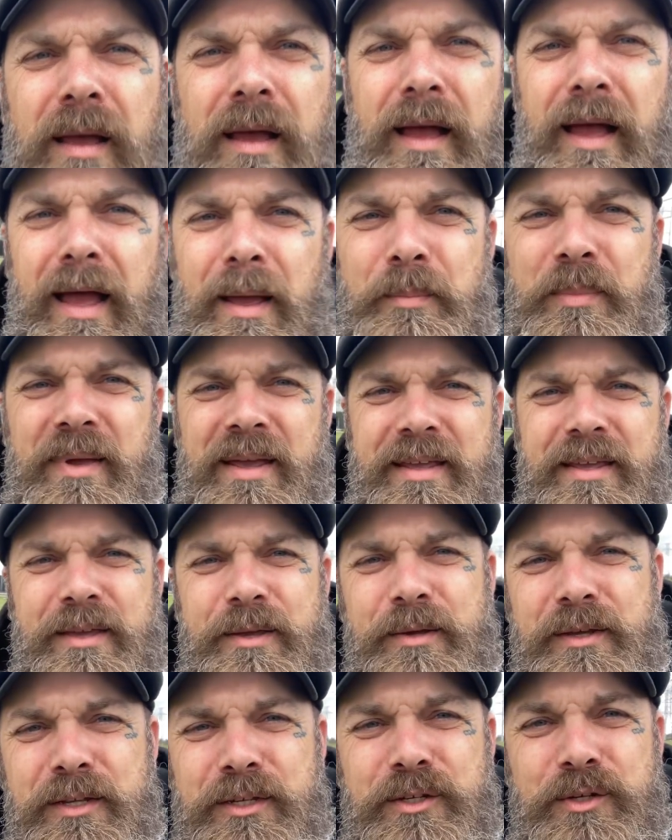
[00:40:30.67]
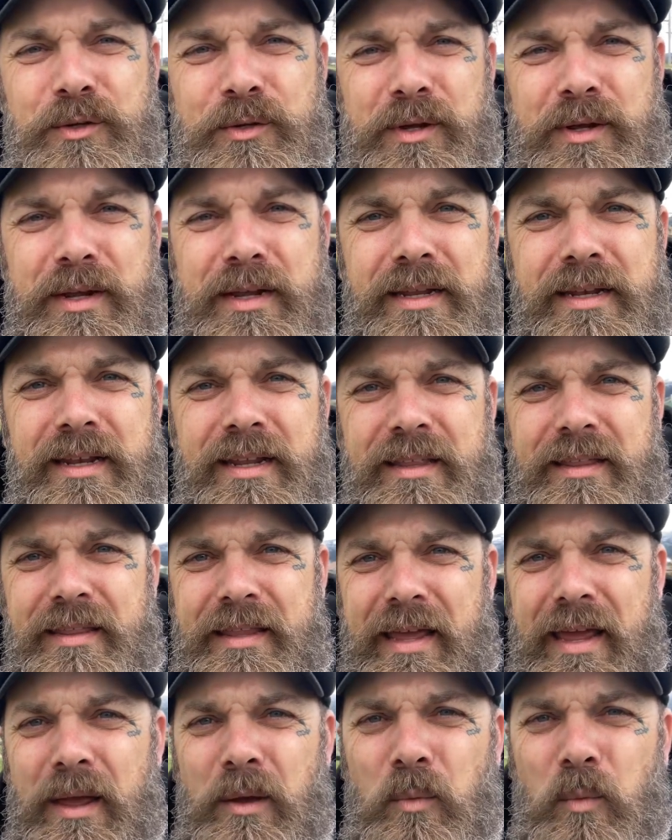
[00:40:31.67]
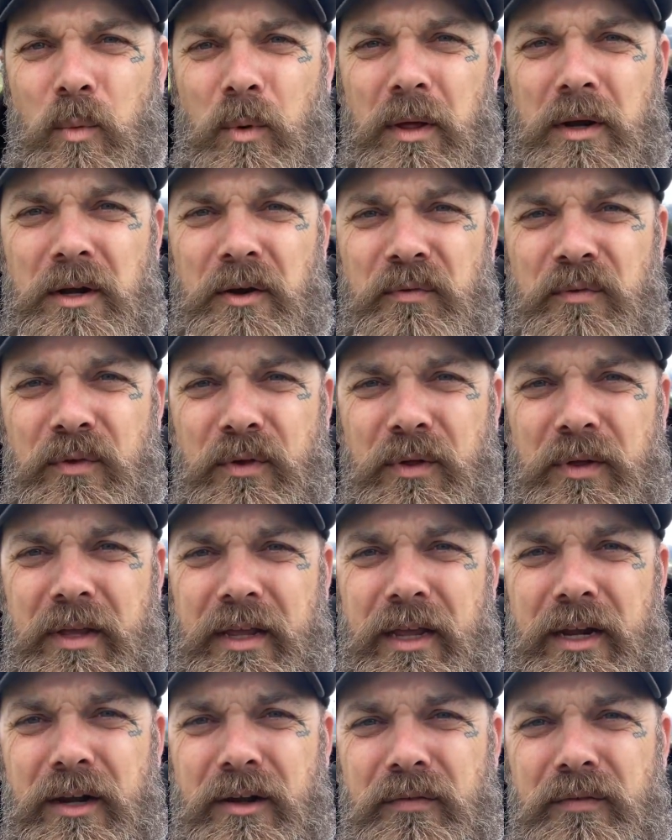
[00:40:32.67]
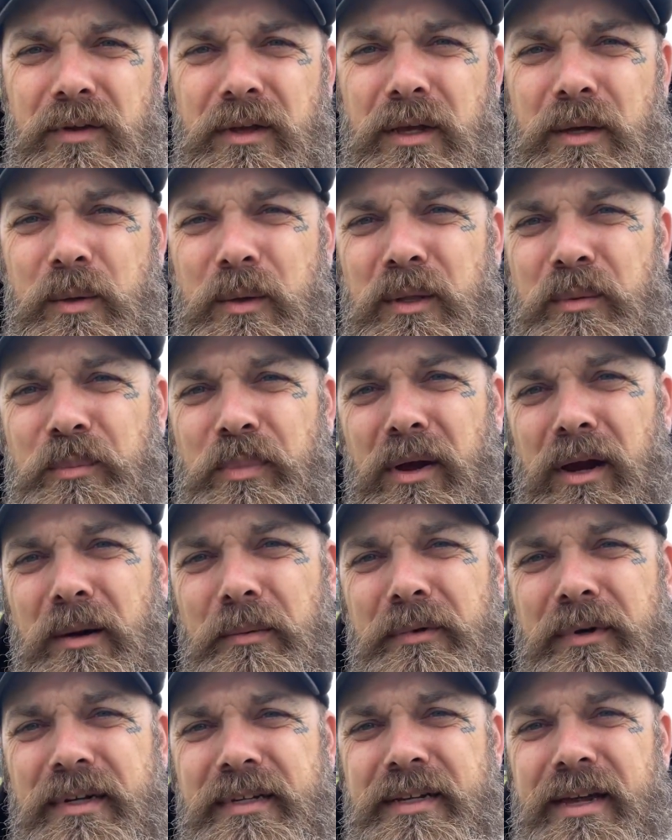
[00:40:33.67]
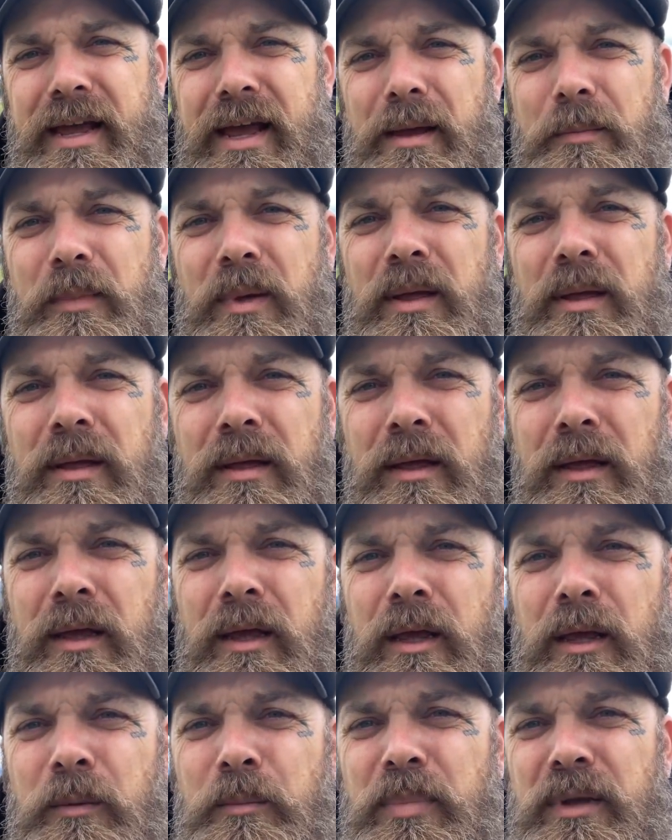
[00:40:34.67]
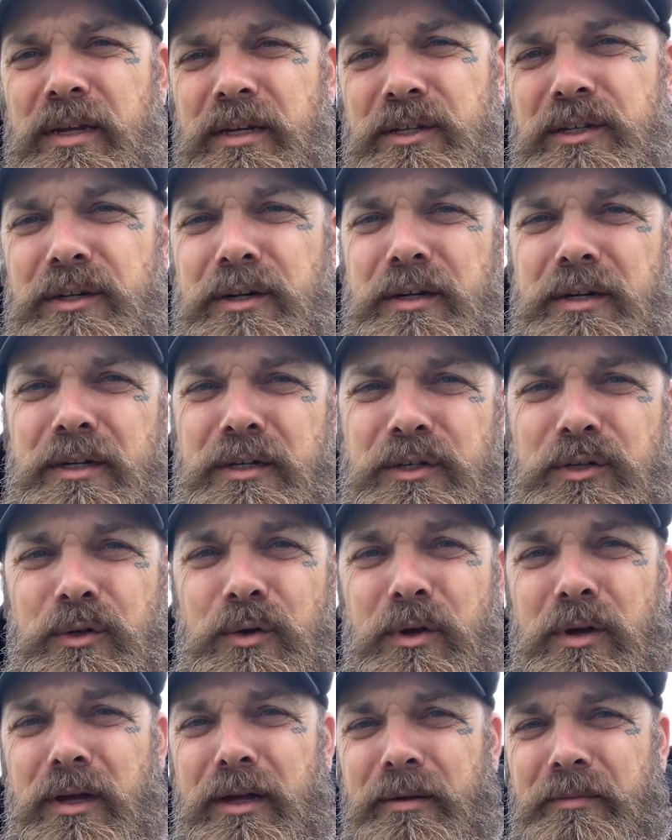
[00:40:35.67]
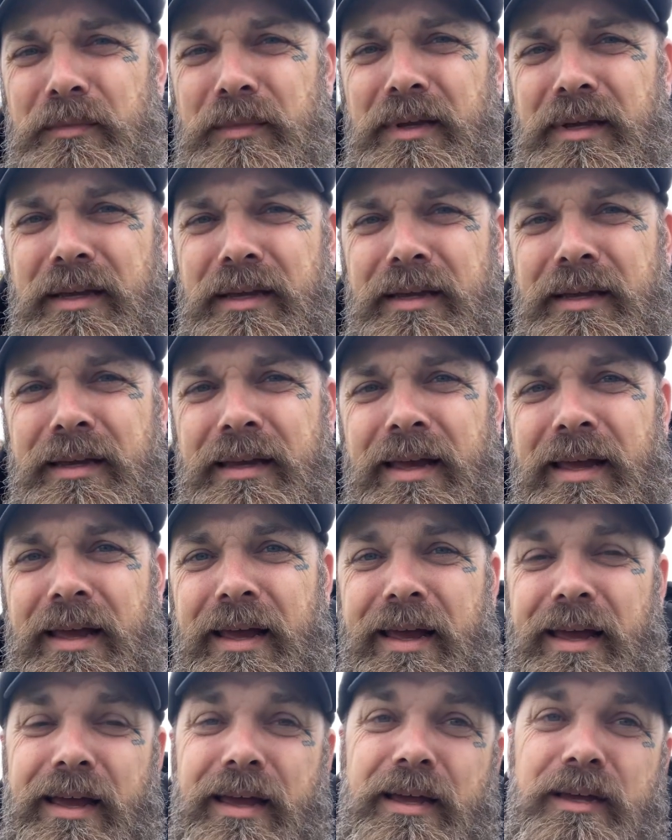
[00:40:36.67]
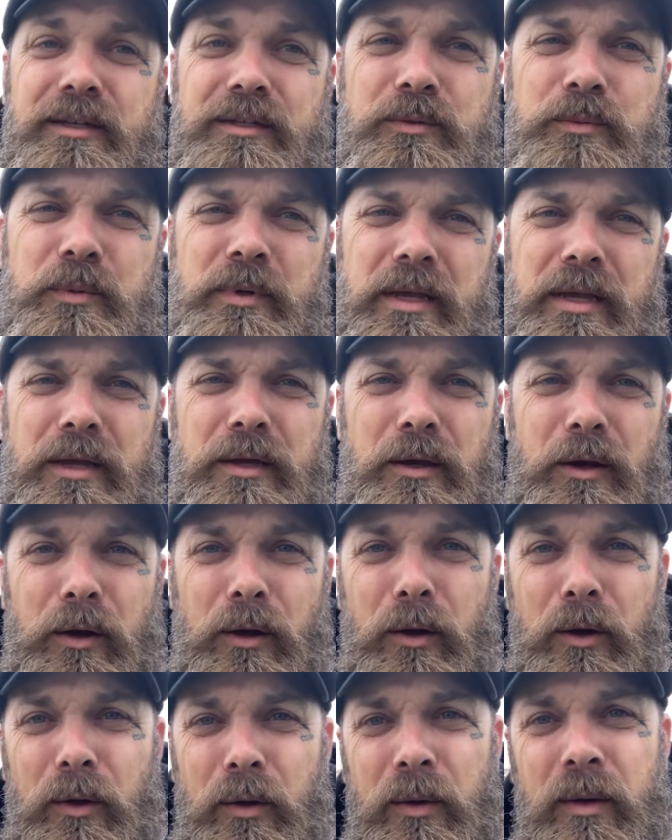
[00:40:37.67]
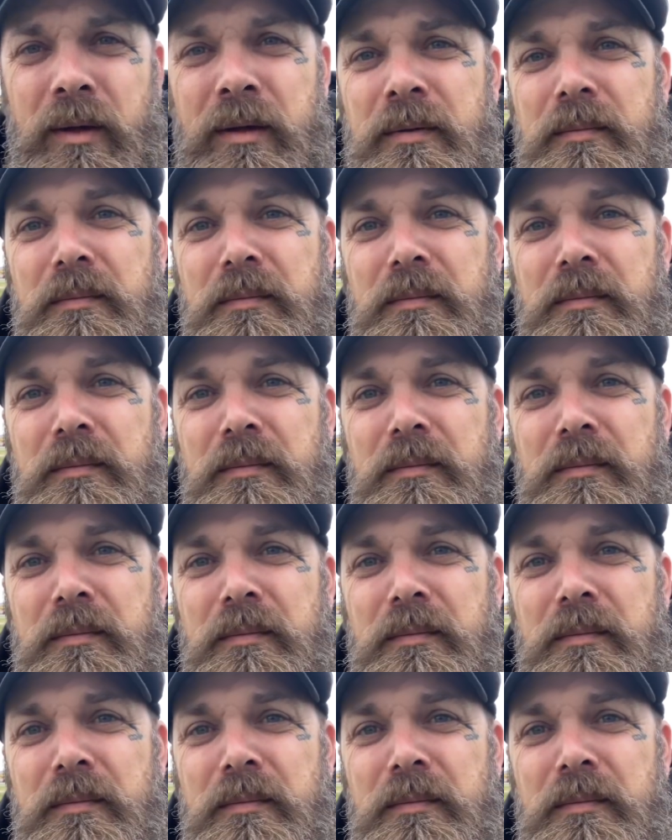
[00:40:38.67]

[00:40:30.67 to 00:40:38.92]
I bet you enjoyed that wonderful interview with Barbara Tapp. Be sure to join me as we go